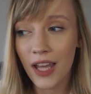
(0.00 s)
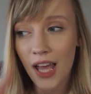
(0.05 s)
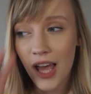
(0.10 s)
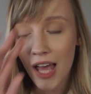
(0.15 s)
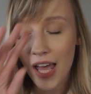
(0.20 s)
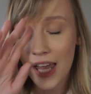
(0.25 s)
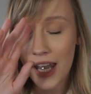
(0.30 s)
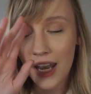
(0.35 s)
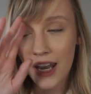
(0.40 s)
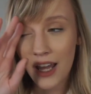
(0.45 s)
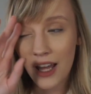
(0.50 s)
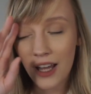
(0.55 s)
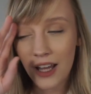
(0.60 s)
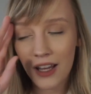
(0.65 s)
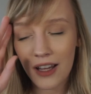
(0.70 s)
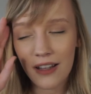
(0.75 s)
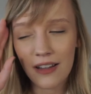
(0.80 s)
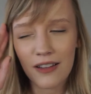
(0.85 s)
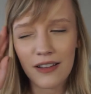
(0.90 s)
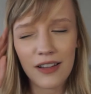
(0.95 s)
and
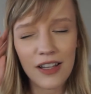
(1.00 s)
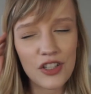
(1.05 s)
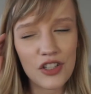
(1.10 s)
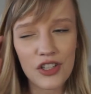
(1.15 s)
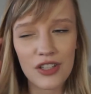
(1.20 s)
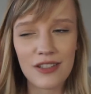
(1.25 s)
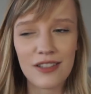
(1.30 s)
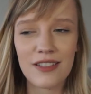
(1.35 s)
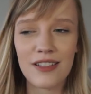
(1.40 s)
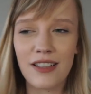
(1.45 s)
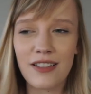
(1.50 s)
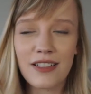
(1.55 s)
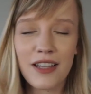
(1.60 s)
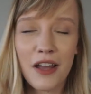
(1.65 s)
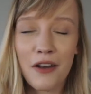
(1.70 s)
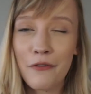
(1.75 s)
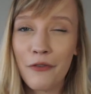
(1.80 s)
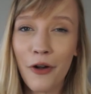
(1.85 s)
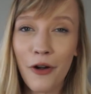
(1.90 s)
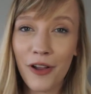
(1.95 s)
it's just it's
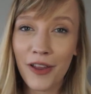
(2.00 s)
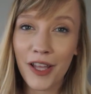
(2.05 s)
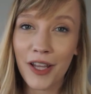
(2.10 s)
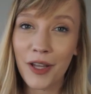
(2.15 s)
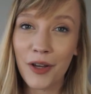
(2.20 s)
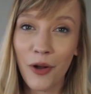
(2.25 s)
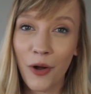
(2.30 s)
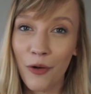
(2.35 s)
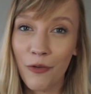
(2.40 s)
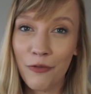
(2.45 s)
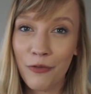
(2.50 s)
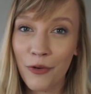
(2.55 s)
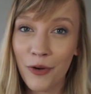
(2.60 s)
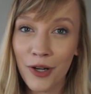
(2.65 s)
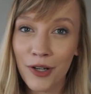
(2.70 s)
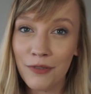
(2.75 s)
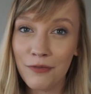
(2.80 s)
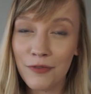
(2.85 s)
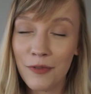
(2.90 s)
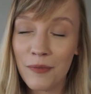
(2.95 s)
kind of all I can hope
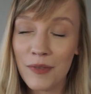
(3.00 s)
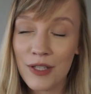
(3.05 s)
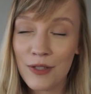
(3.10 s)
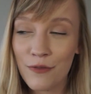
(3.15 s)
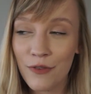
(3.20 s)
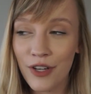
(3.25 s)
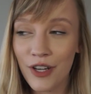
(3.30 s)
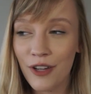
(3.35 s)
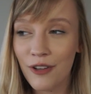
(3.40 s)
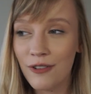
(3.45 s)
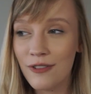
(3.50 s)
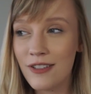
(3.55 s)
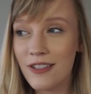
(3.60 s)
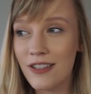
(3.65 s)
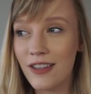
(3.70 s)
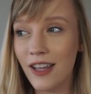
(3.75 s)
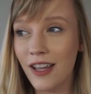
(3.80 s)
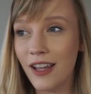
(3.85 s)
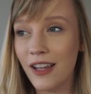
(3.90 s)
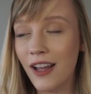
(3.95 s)
for from these
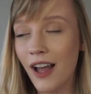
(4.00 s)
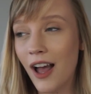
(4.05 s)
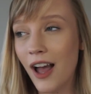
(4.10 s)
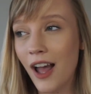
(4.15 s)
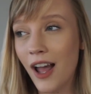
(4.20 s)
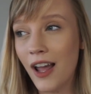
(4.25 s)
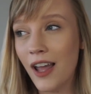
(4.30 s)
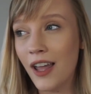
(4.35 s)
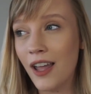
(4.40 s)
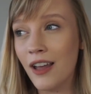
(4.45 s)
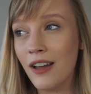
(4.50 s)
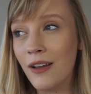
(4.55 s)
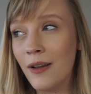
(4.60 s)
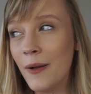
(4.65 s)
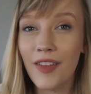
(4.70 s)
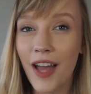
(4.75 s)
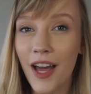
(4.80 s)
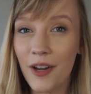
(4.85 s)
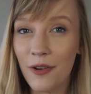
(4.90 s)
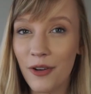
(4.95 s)
videos like I
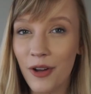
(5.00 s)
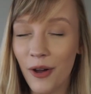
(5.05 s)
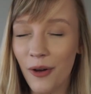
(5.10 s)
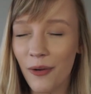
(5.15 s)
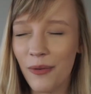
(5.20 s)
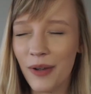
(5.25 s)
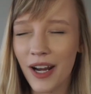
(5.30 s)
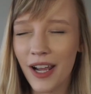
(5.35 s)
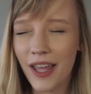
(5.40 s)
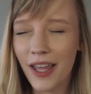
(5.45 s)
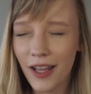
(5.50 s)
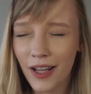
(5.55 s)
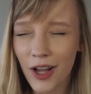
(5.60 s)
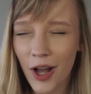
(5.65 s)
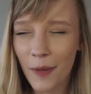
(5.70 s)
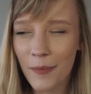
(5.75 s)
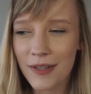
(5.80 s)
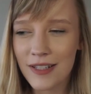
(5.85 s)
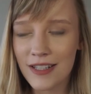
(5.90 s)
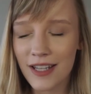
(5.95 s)
I don't know when I get
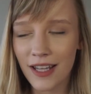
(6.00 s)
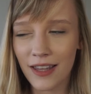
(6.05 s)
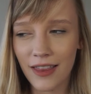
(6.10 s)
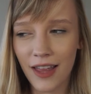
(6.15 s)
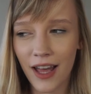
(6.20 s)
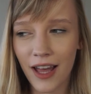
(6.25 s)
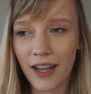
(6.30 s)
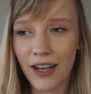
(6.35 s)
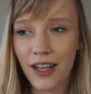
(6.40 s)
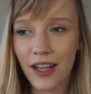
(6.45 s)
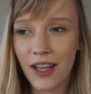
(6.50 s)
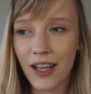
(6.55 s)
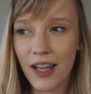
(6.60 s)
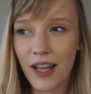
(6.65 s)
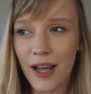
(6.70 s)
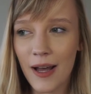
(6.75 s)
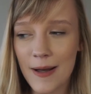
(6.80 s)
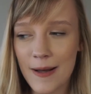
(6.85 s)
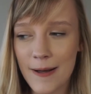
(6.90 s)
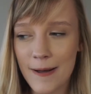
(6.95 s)
comments like that
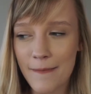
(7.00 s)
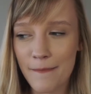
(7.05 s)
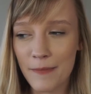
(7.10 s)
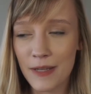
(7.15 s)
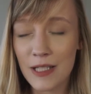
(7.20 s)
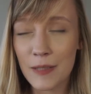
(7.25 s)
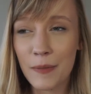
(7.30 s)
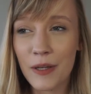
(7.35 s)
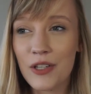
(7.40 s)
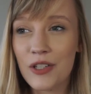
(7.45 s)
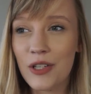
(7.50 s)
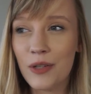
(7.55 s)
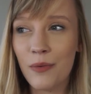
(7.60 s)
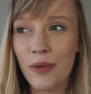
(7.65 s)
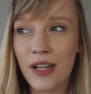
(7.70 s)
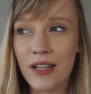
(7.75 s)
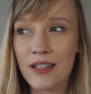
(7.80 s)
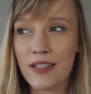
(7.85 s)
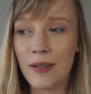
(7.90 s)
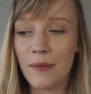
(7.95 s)
um, especially
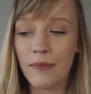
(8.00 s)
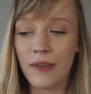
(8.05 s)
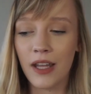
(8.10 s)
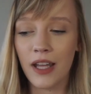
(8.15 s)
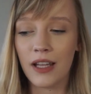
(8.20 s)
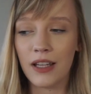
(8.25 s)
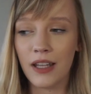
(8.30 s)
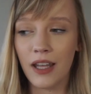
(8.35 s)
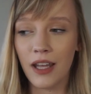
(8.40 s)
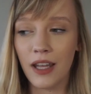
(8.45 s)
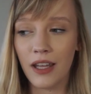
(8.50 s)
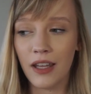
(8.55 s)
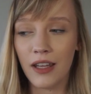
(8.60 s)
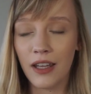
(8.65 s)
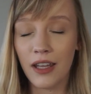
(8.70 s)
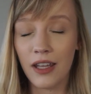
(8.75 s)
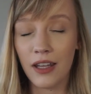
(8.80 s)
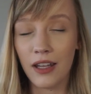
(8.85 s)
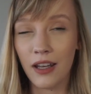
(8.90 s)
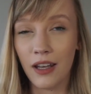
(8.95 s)
when it's something like
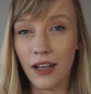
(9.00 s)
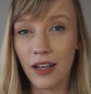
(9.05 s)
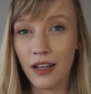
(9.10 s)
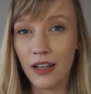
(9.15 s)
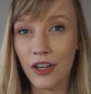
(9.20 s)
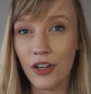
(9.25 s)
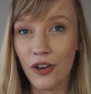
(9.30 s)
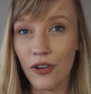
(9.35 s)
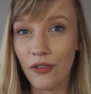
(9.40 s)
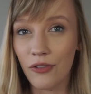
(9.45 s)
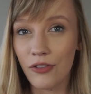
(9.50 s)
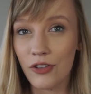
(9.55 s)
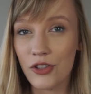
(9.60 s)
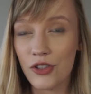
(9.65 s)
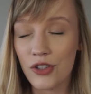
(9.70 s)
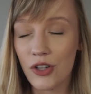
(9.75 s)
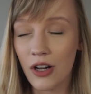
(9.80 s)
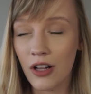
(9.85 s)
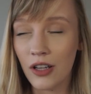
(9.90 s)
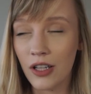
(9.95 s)
in, you know, the
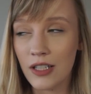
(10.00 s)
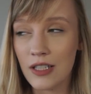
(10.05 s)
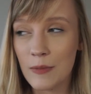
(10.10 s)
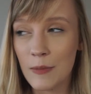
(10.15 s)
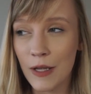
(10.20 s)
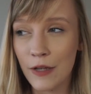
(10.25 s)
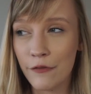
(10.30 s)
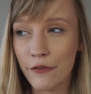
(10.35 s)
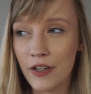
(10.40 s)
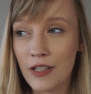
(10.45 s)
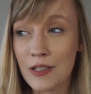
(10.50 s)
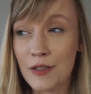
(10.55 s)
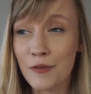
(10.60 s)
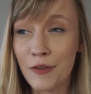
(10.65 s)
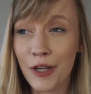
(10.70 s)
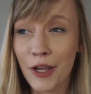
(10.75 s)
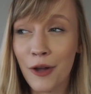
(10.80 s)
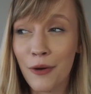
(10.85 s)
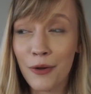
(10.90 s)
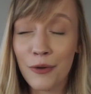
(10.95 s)
struggling to make friends
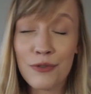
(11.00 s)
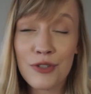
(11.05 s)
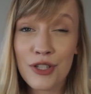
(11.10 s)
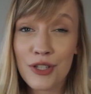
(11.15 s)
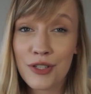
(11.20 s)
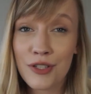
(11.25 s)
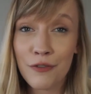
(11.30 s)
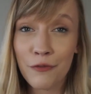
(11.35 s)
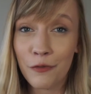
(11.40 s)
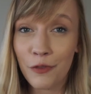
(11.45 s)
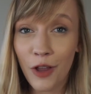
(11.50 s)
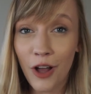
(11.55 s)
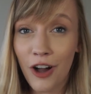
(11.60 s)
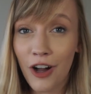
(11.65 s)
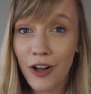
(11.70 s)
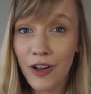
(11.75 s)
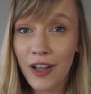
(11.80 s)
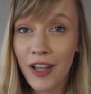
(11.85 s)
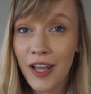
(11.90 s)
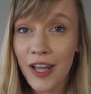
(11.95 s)
video. It was just a
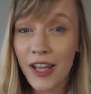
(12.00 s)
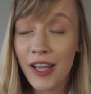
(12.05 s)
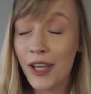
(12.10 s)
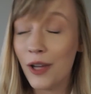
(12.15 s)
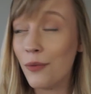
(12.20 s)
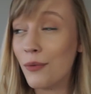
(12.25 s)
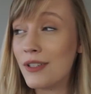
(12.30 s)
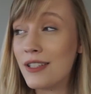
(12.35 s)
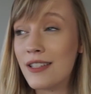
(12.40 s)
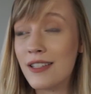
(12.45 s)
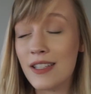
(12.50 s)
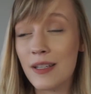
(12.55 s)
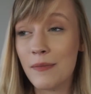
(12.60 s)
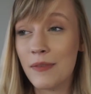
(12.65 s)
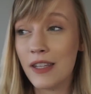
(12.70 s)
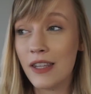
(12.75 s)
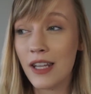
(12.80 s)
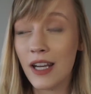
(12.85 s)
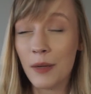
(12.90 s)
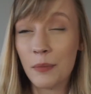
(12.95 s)
vlog. It wasn't
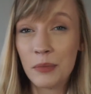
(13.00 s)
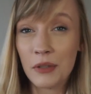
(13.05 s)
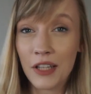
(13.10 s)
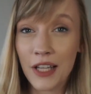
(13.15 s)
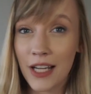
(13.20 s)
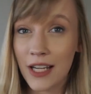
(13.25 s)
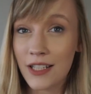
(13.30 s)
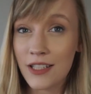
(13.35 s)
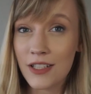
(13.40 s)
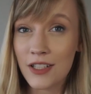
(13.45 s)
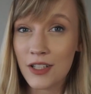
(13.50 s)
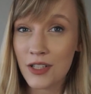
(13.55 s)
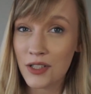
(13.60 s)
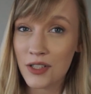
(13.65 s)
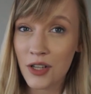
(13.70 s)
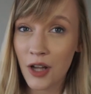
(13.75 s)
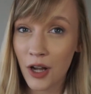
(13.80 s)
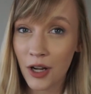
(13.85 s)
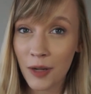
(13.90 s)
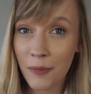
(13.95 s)
something that I planned to
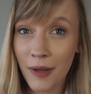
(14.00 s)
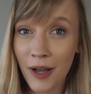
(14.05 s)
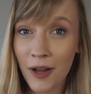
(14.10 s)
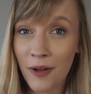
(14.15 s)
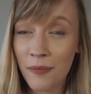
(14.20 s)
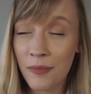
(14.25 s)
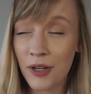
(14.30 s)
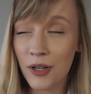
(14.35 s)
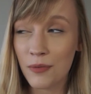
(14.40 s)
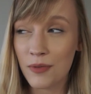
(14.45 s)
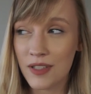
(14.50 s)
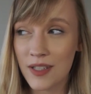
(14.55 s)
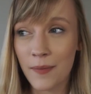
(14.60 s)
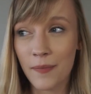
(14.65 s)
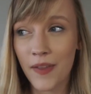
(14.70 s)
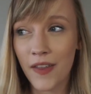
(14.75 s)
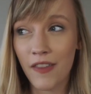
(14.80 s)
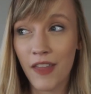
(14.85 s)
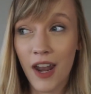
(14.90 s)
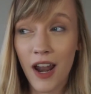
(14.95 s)
talk about, but it was
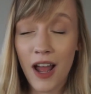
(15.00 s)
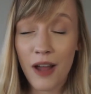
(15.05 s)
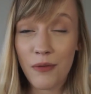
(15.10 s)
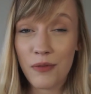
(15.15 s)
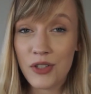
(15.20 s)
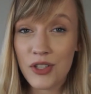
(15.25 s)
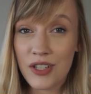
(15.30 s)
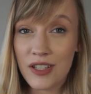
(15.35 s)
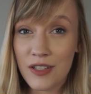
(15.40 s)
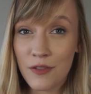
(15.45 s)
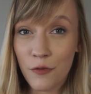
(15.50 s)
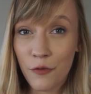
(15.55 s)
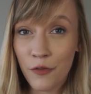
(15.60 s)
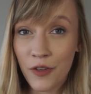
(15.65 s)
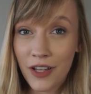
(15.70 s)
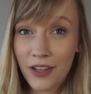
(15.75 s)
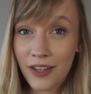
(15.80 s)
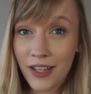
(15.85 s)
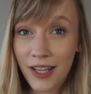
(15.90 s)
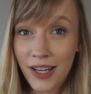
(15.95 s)
something that I was just
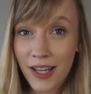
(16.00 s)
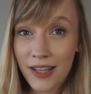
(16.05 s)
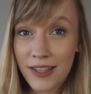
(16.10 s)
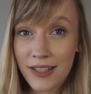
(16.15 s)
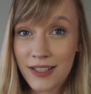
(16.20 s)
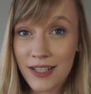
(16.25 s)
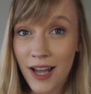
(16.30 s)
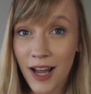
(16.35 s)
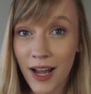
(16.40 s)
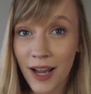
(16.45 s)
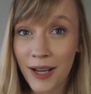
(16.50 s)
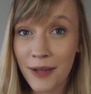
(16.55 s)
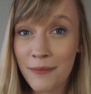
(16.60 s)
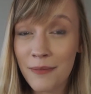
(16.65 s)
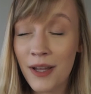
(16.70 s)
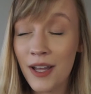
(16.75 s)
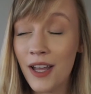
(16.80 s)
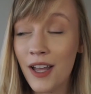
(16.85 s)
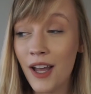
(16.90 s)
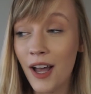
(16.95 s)
feeling at the time.